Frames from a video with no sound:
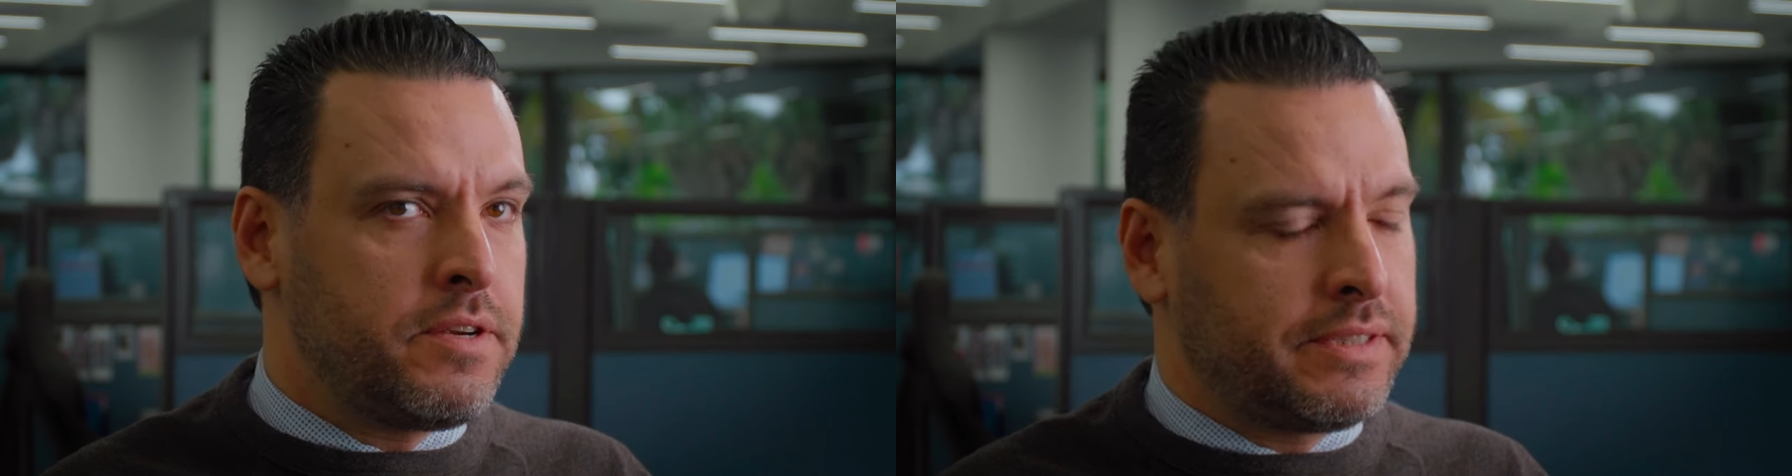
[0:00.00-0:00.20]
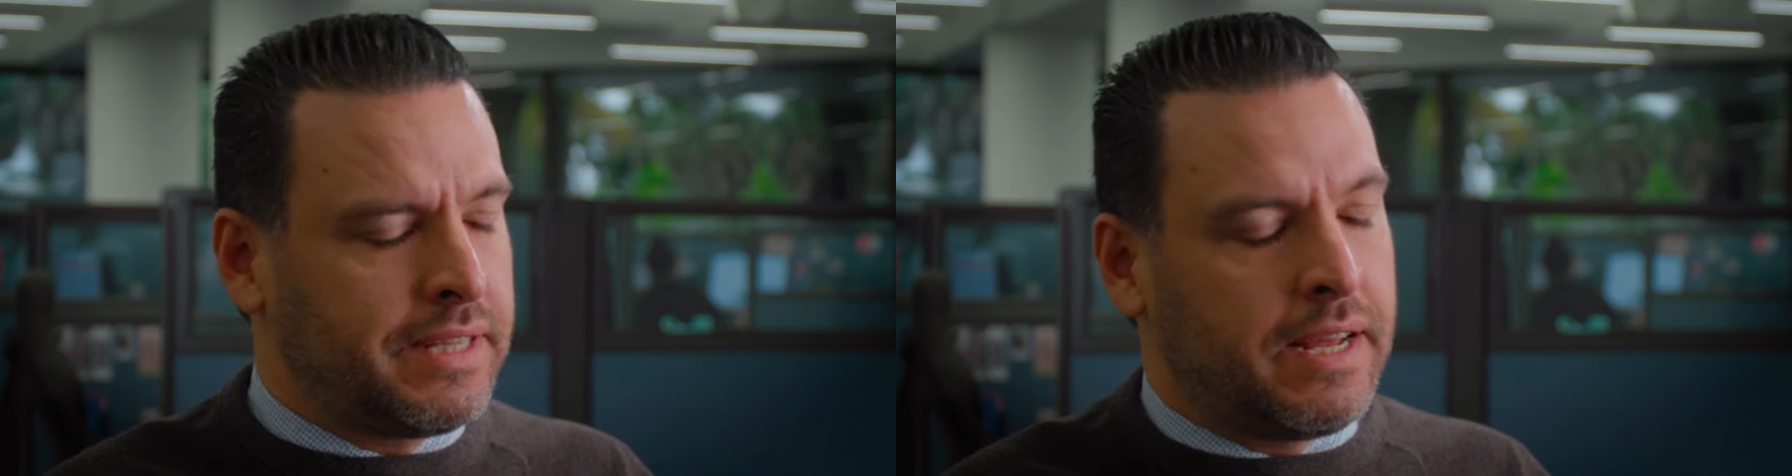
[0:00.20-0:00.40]

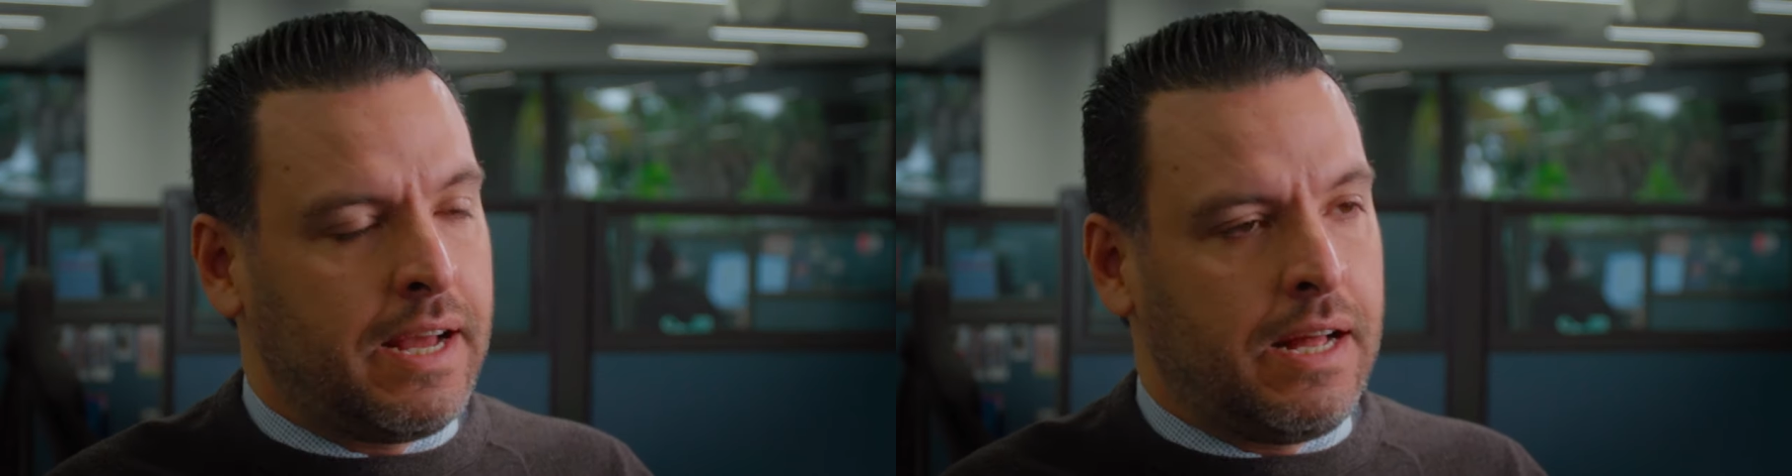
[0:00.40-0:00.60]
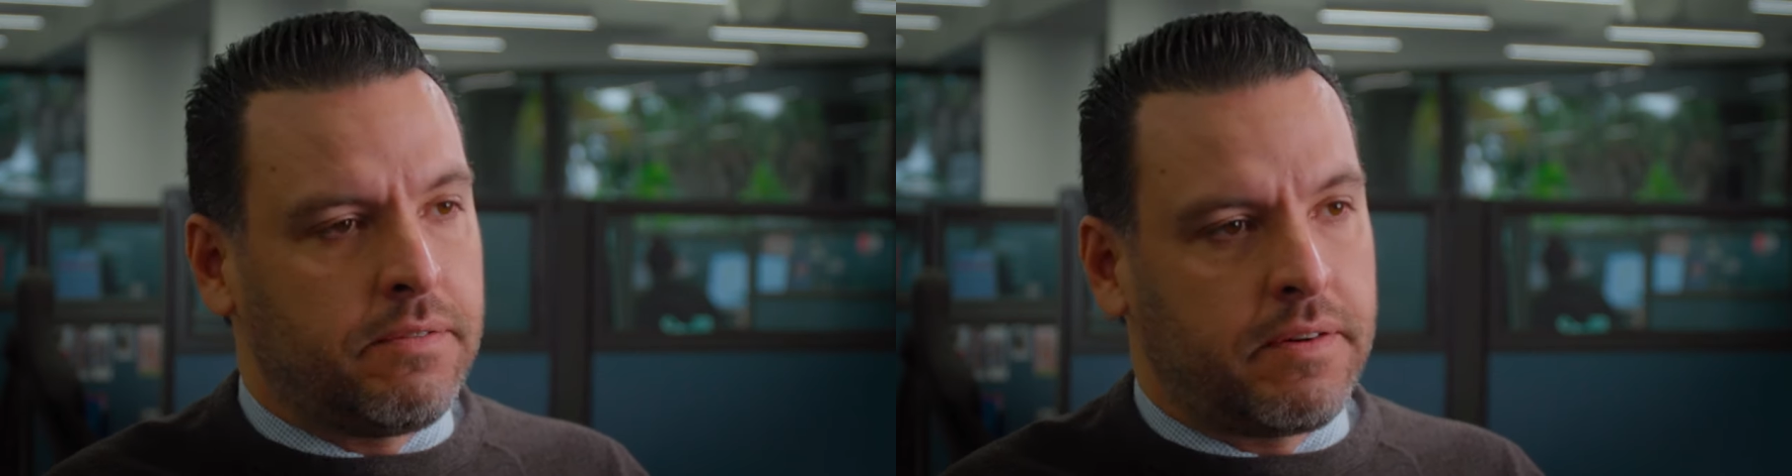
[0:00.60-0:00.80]
years
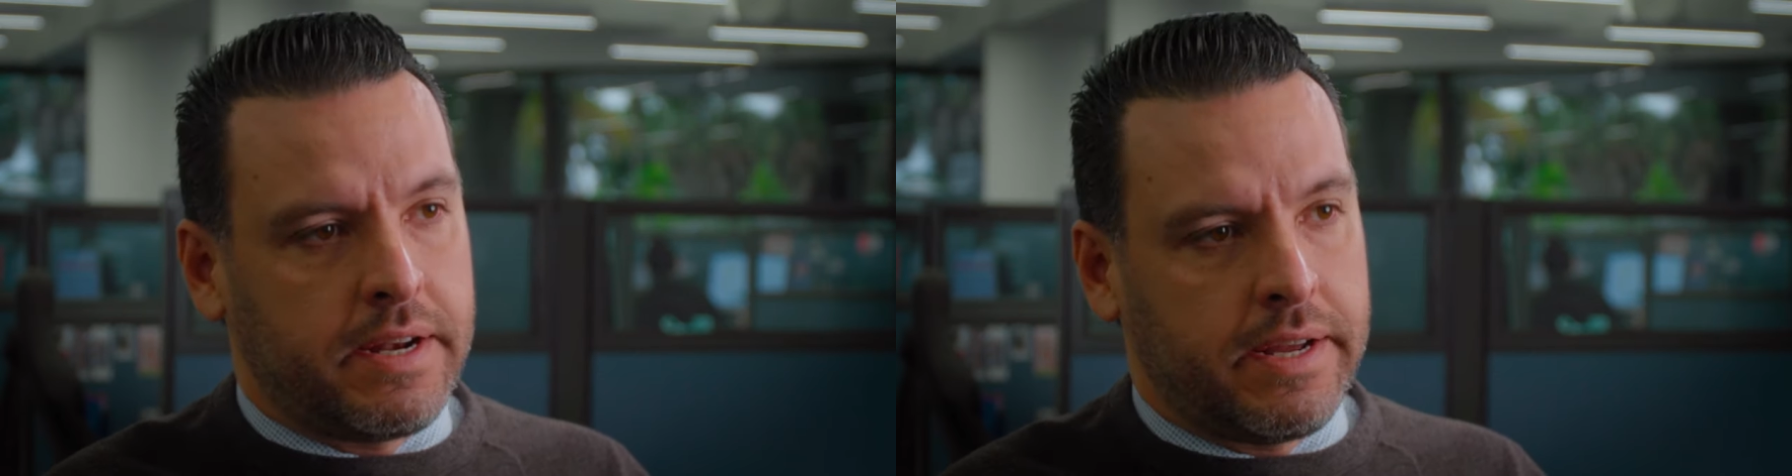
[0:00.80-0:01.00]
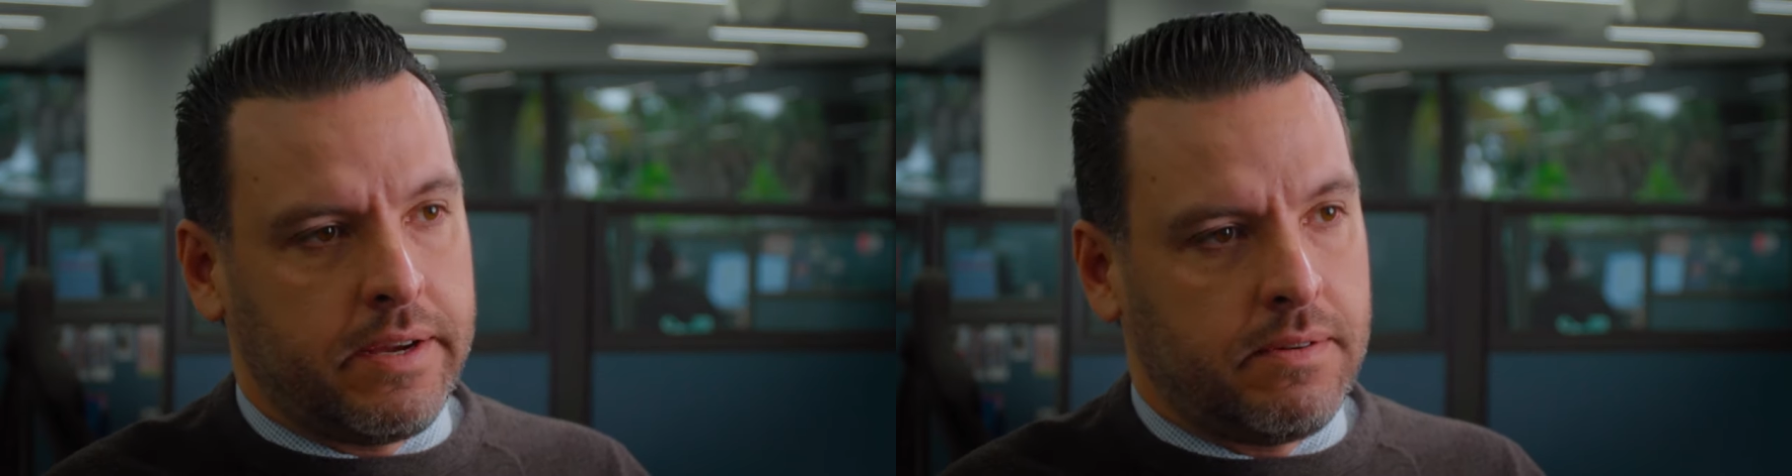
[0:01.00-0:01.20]

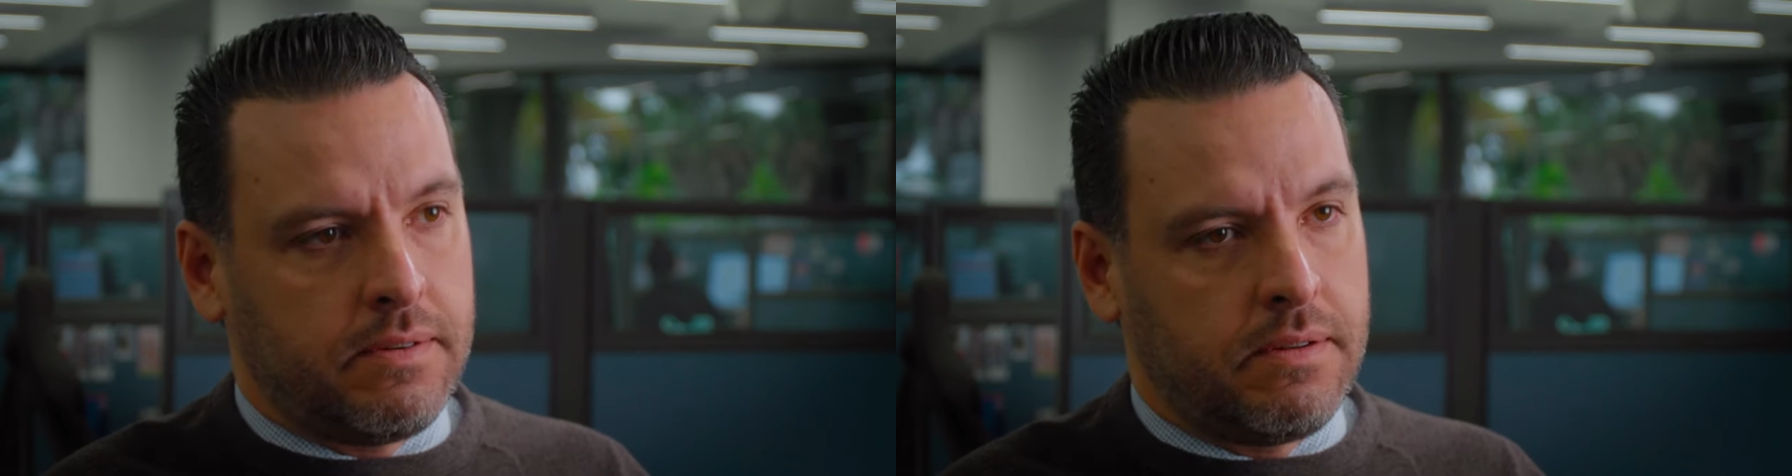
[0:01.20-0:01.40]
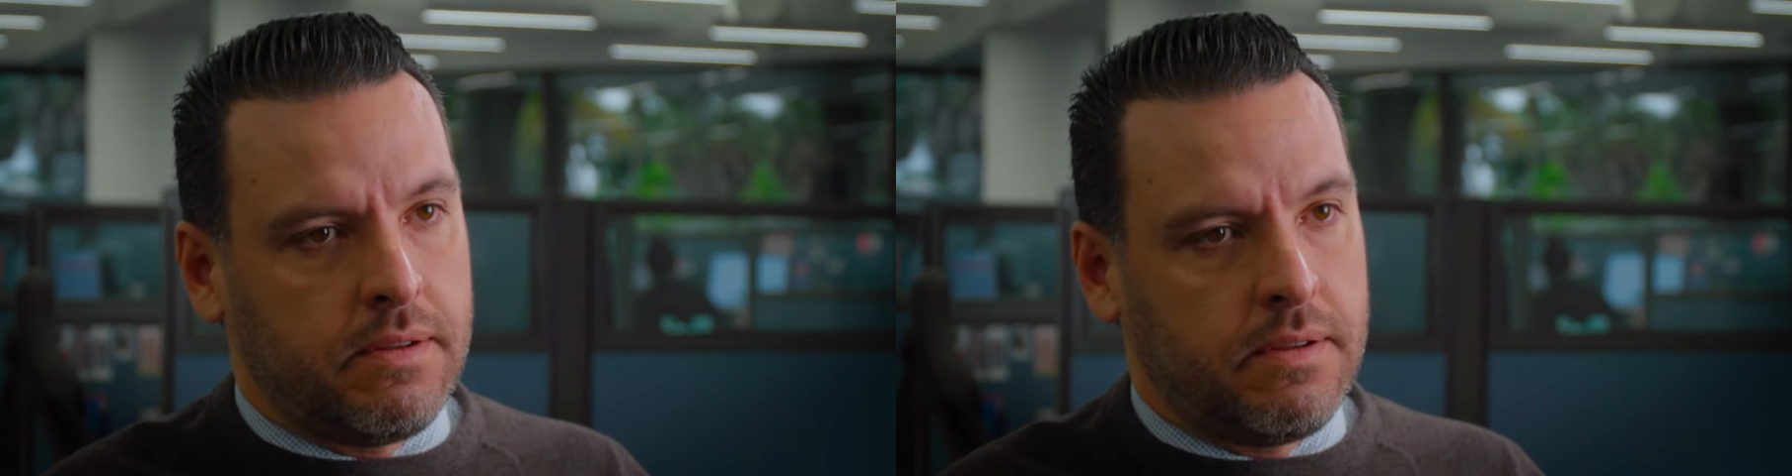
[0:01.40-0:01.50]
right now.